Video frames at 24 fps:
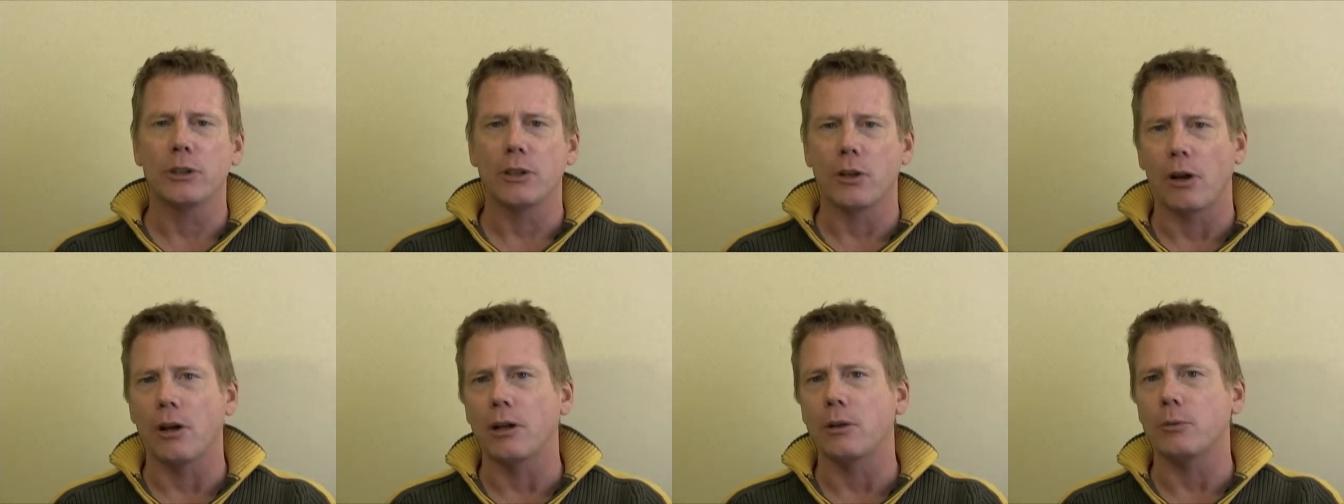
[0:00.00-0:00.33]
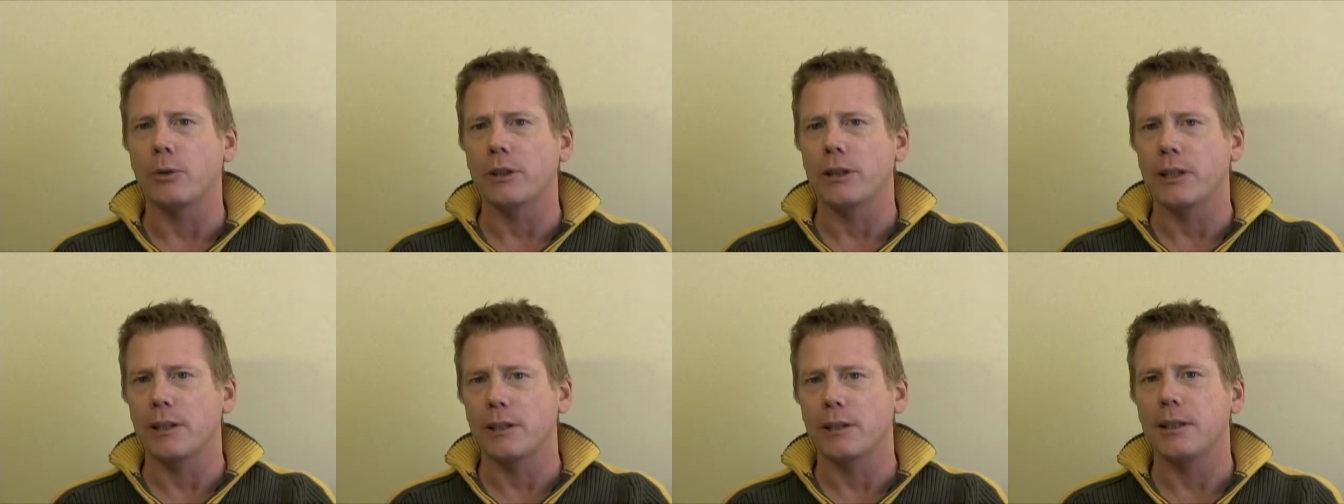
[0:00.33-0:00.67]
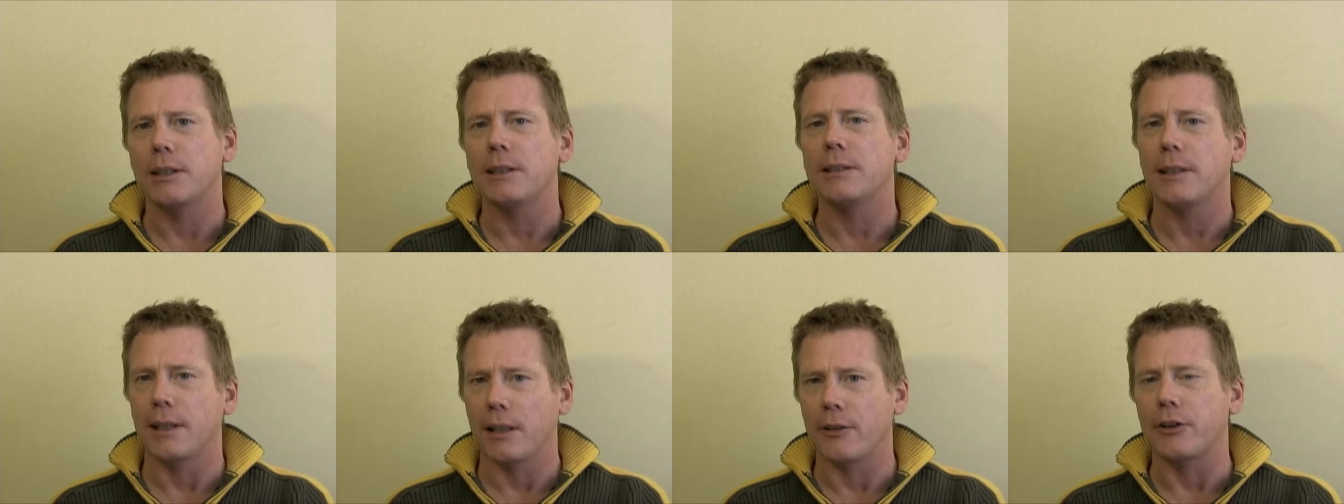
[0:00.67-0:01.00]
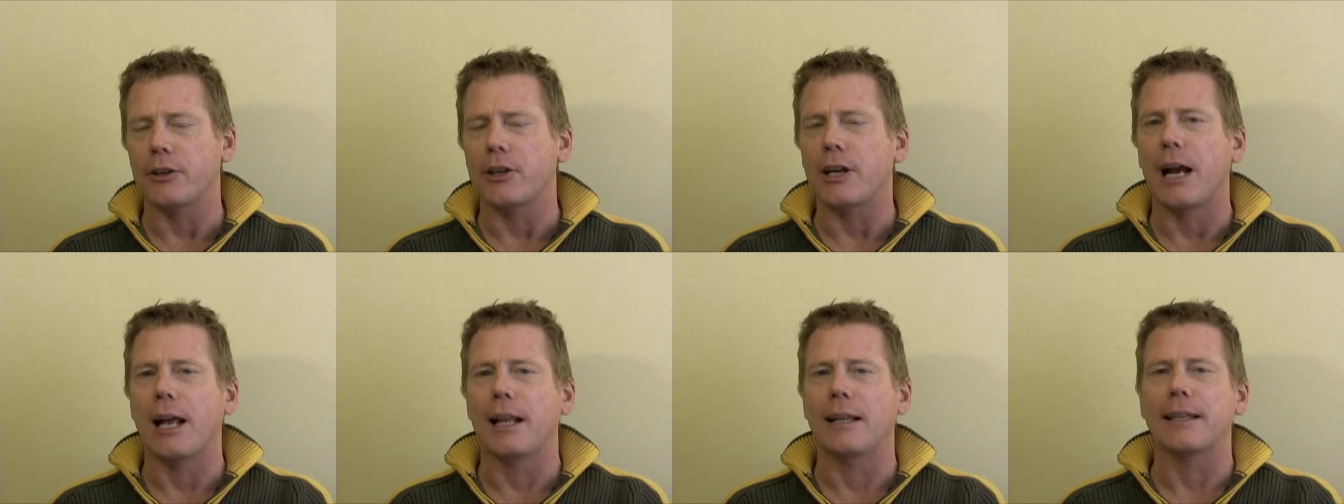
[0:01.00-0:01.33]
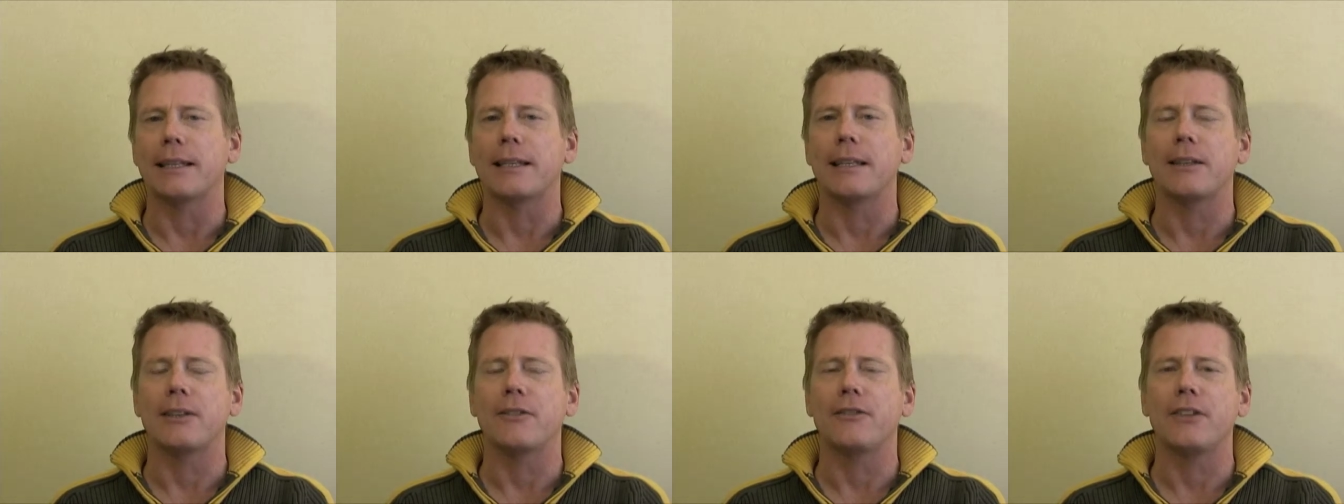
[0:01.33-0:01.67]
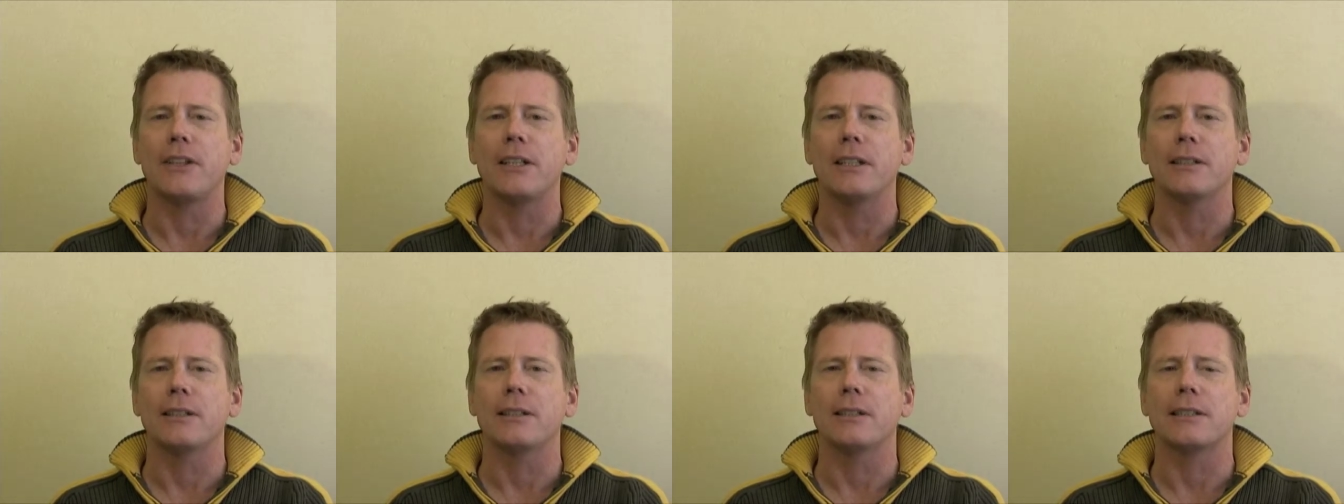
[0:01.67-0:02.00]
along with another colleague in the
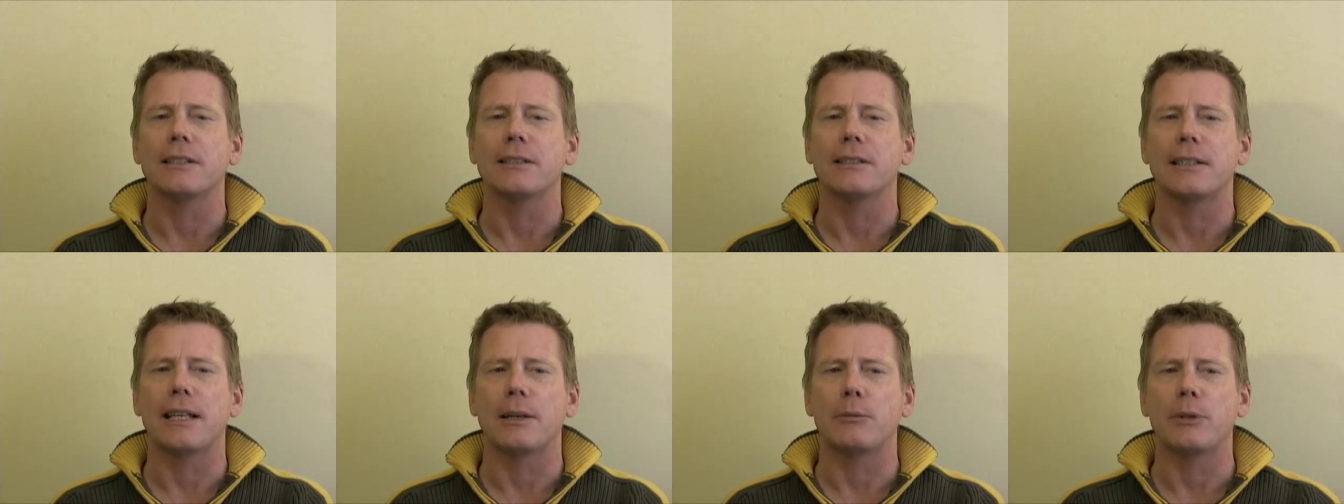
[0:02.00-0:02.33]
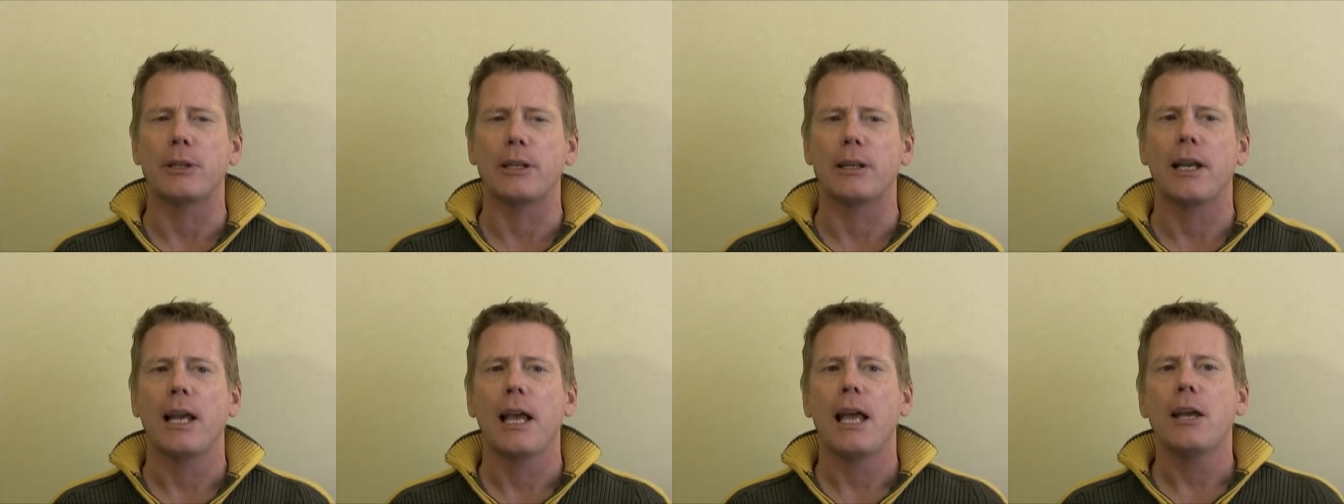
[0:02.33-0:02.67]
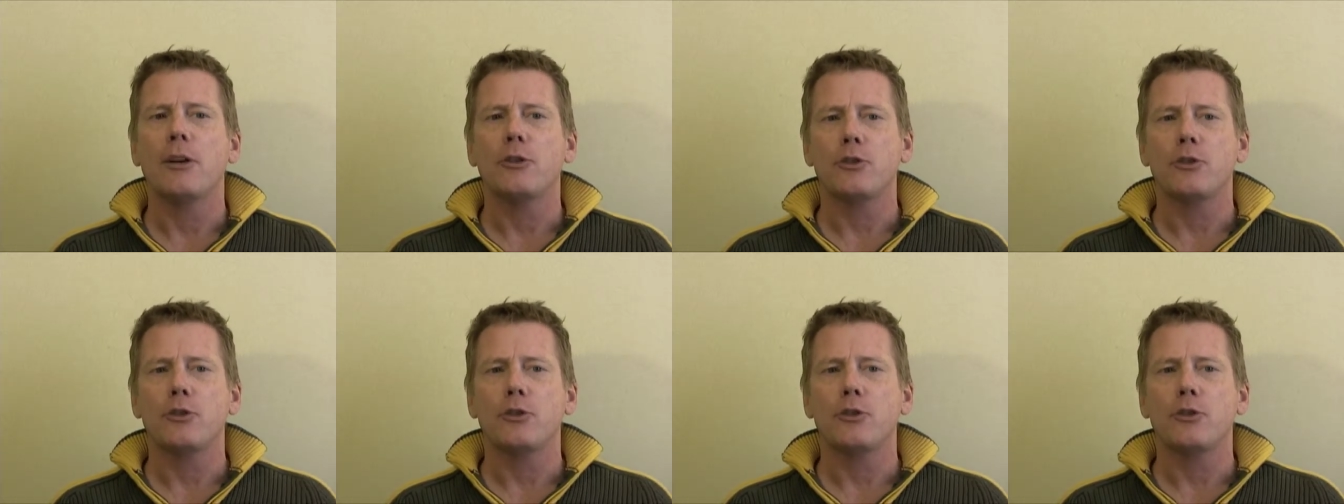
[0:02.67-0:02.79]
field is that we